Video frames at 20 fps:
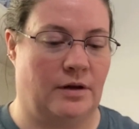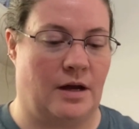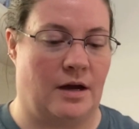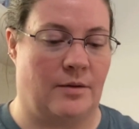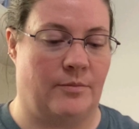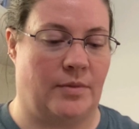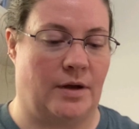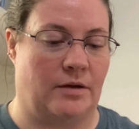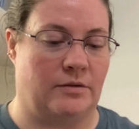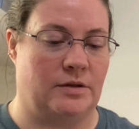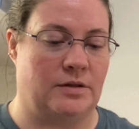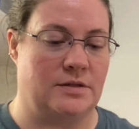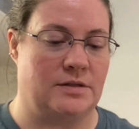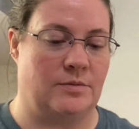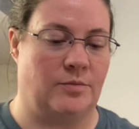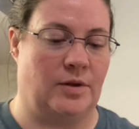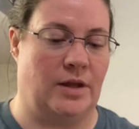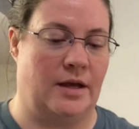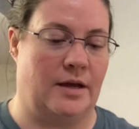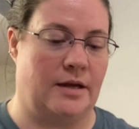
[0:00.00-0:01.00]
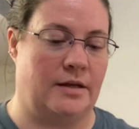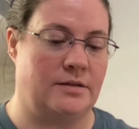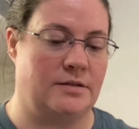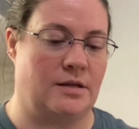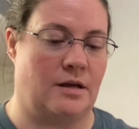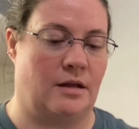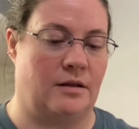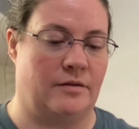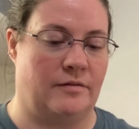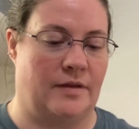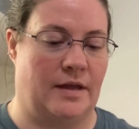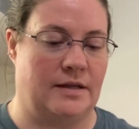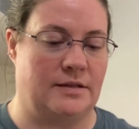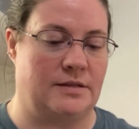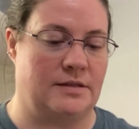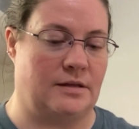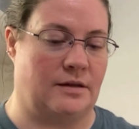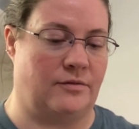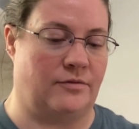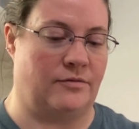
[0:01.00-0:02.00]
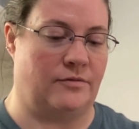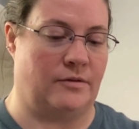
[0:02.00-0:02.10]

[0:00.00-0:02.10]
compounded supplies, all of that stuff